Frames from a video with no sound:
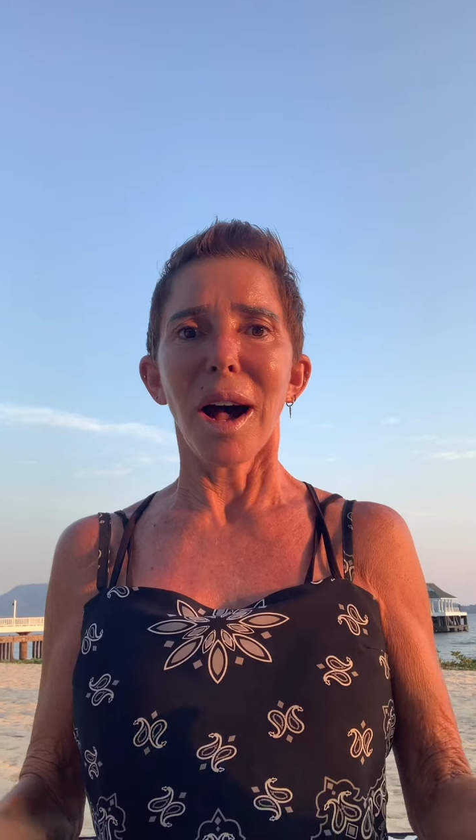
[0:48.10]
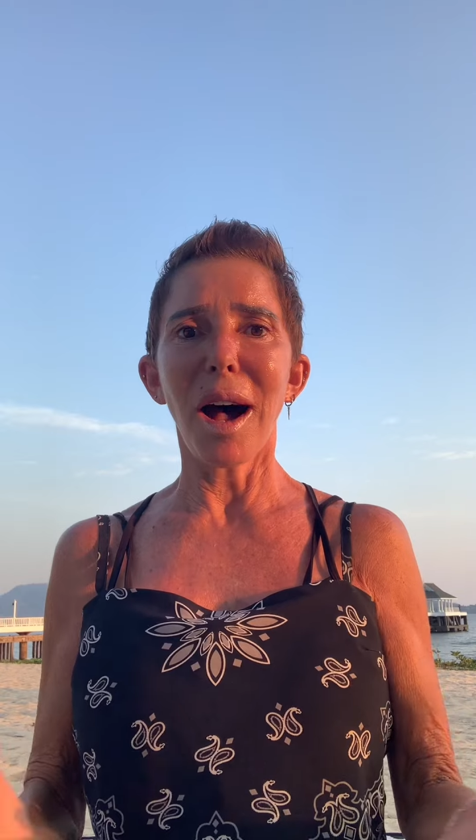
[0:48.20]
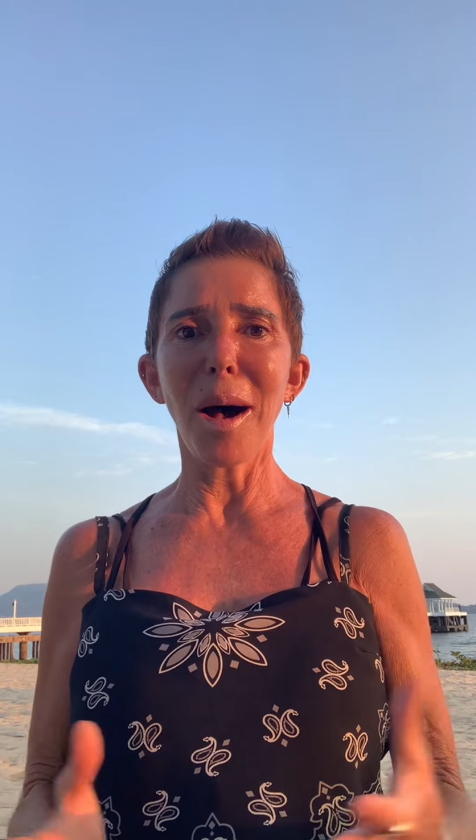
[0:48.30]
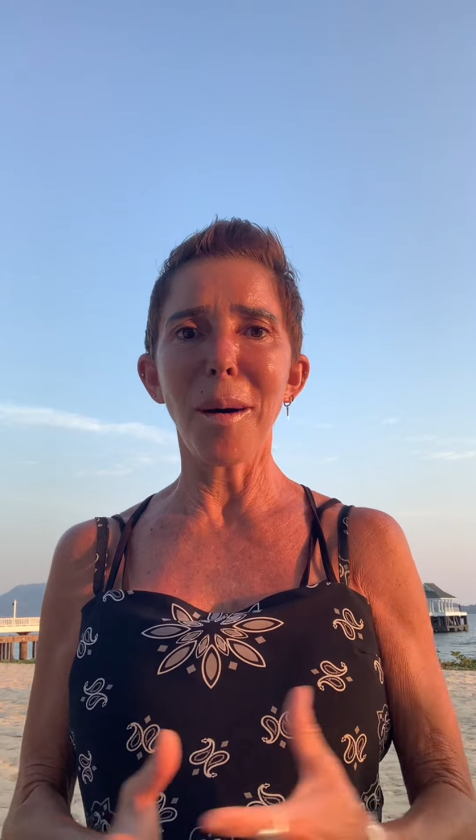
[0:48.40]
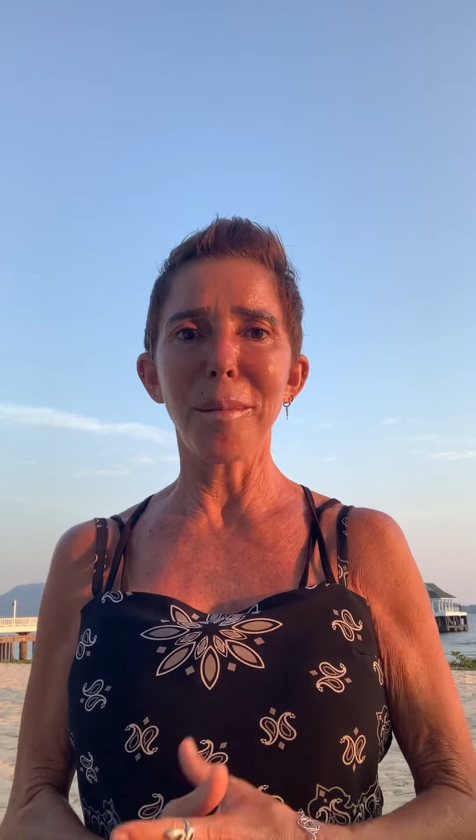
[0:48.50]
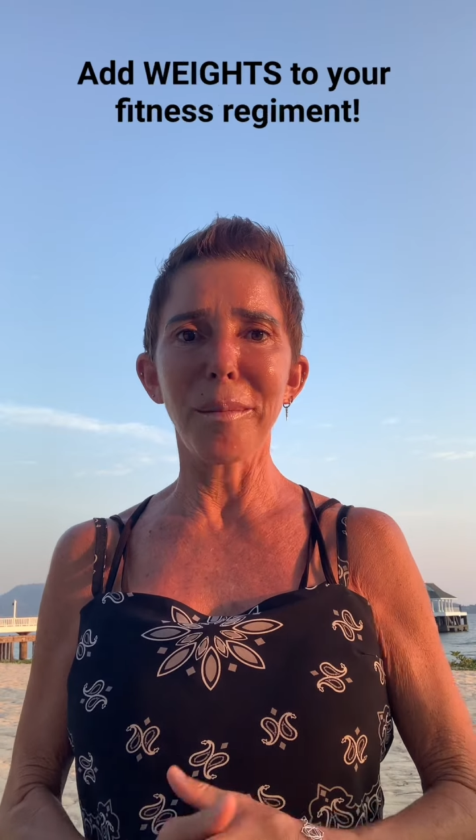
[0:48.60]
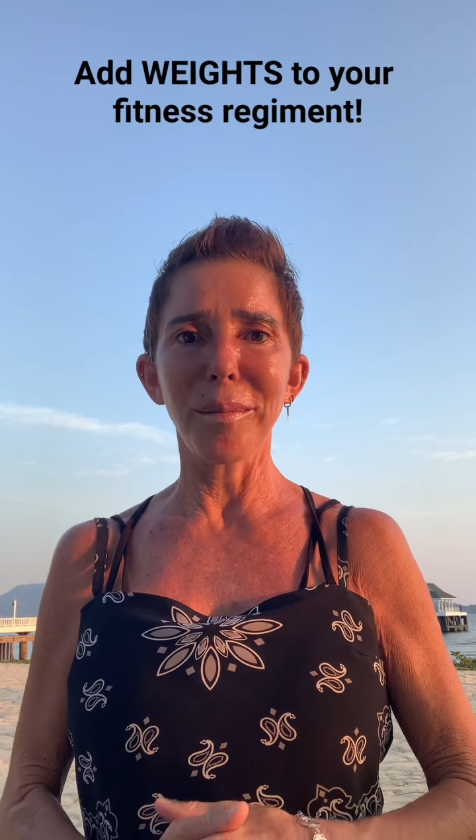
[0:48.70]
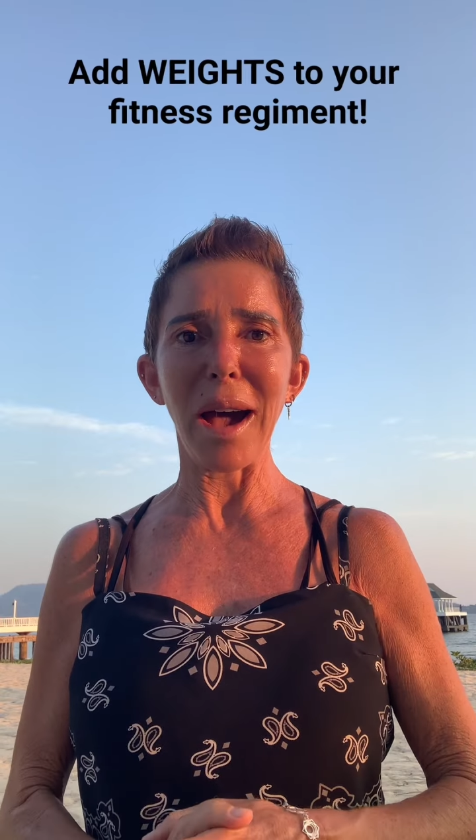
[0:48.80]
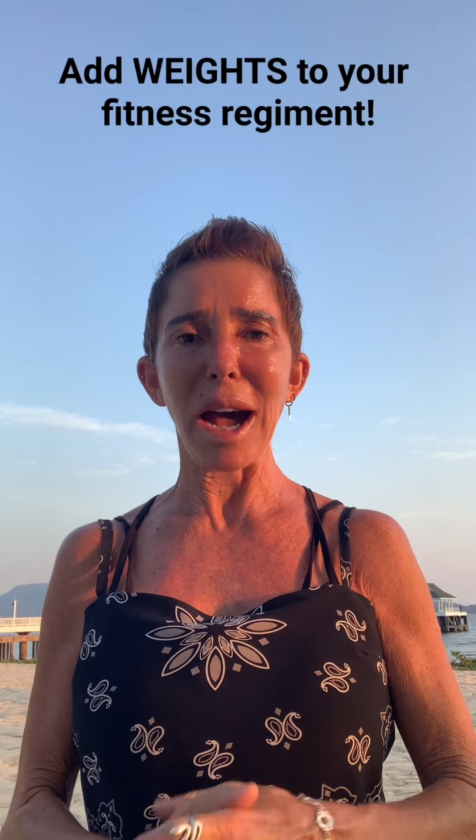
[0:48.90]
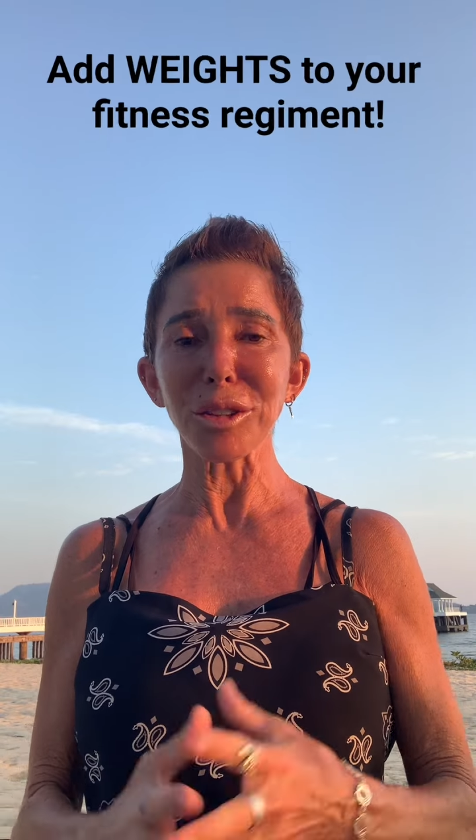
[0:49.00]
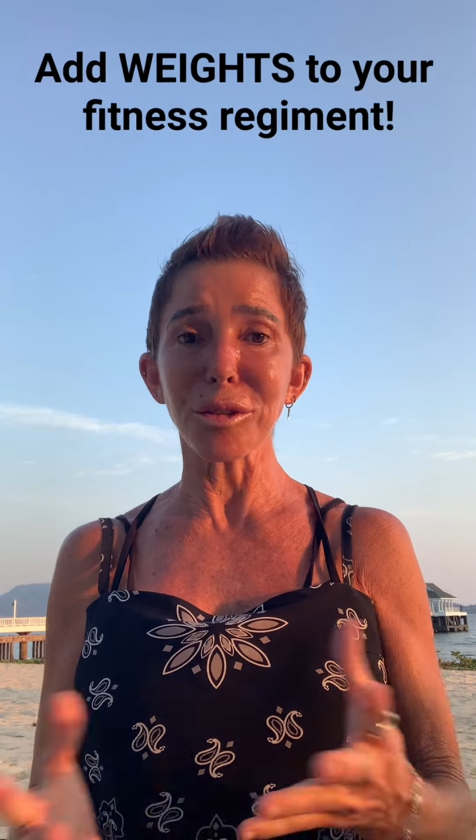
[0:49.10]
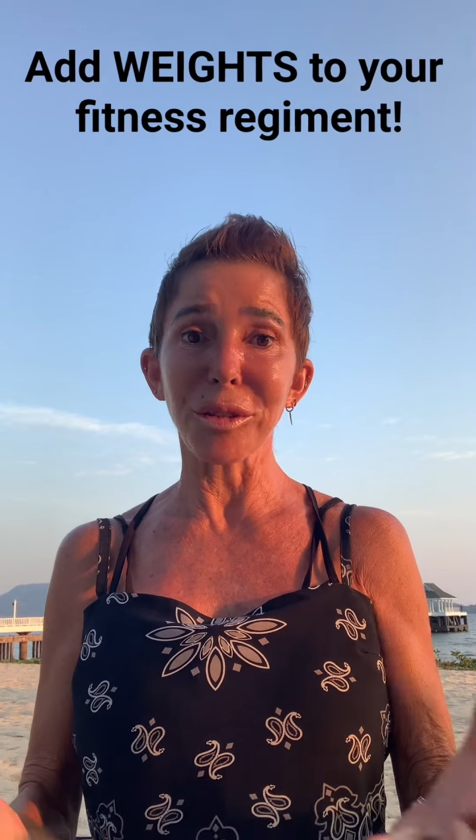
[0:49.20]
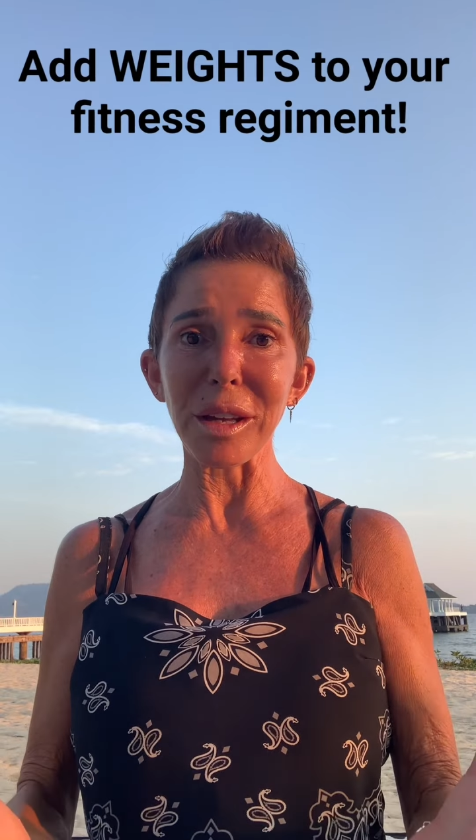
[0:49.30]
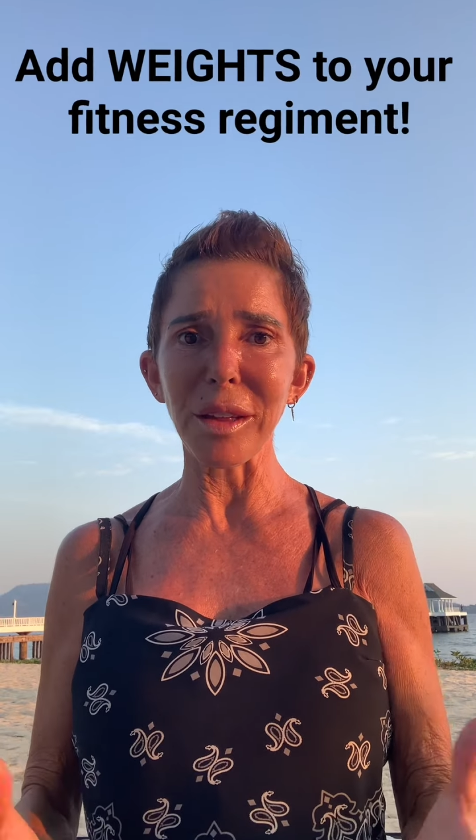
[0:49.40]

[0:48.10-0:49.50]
atrophy.